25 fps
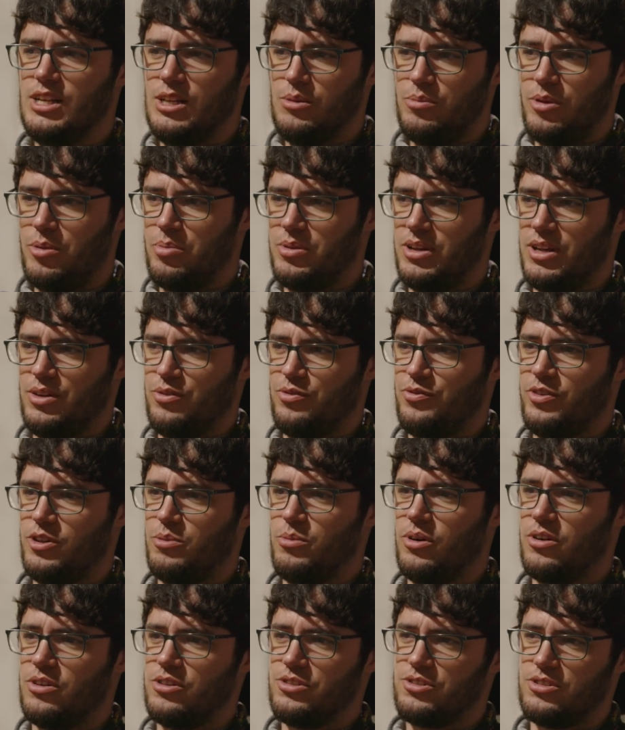People like Phil
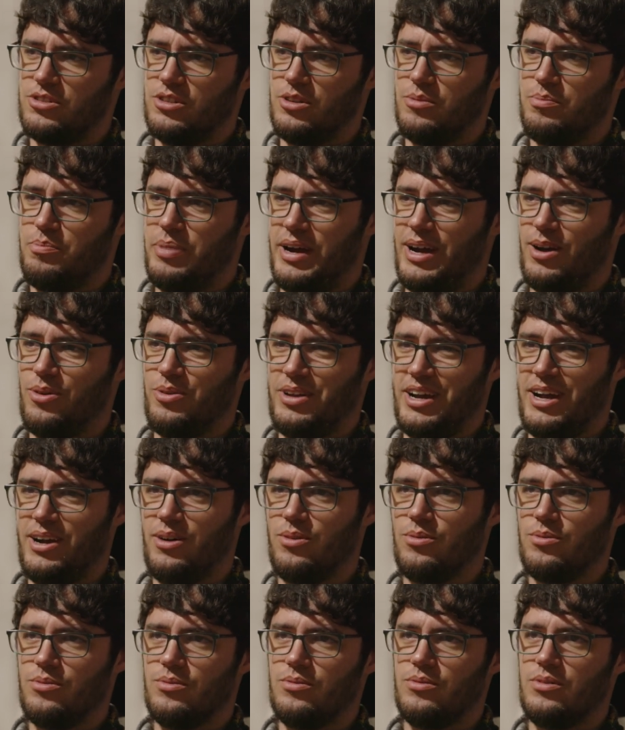Morrison had bowed
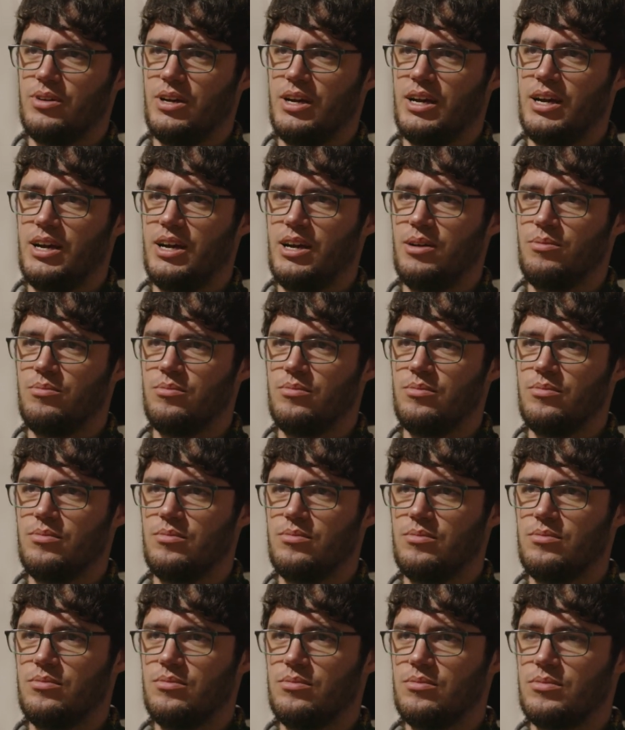out.
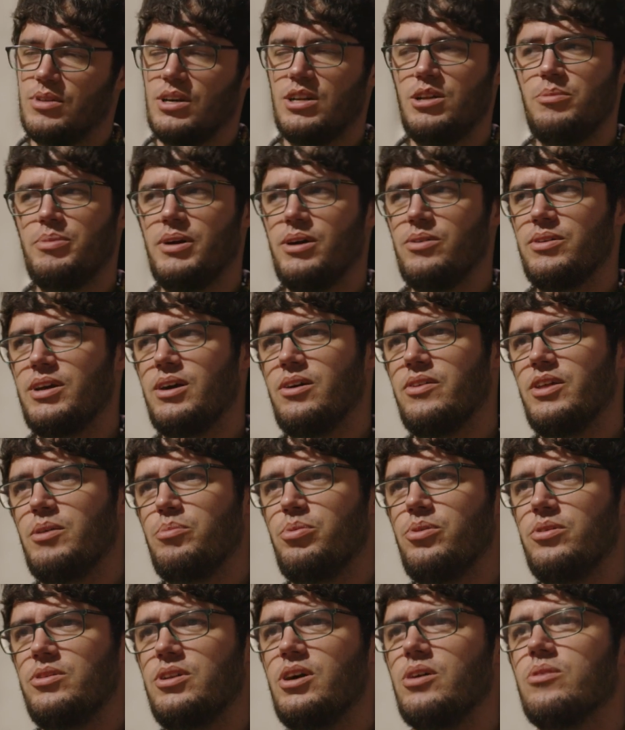Had he bowed out at that
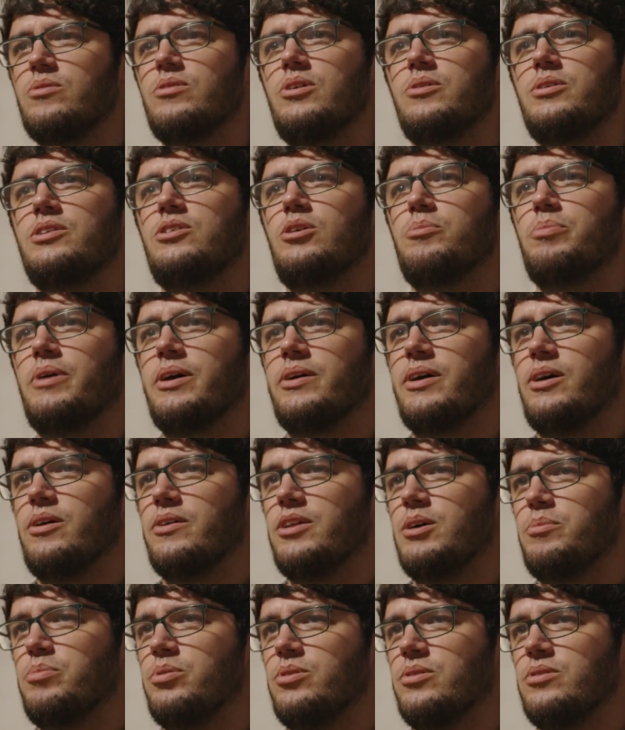point? No, he'd not bowed out at
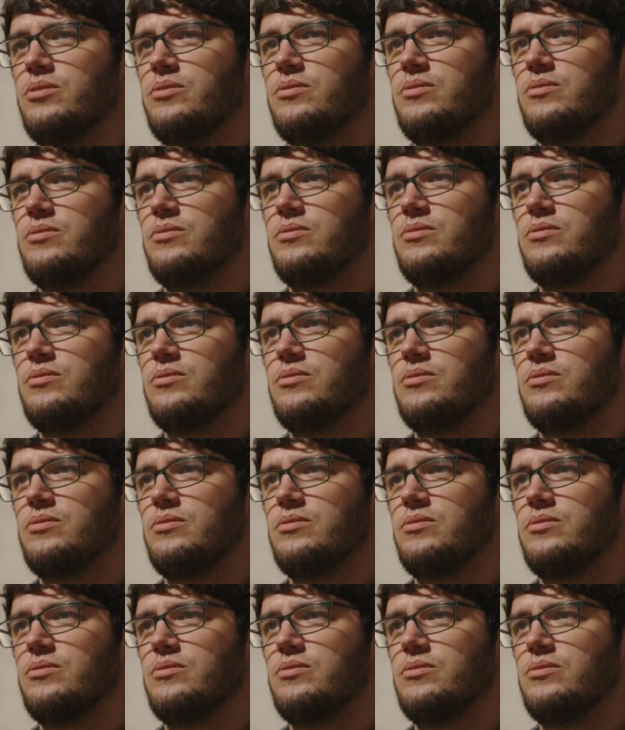that point.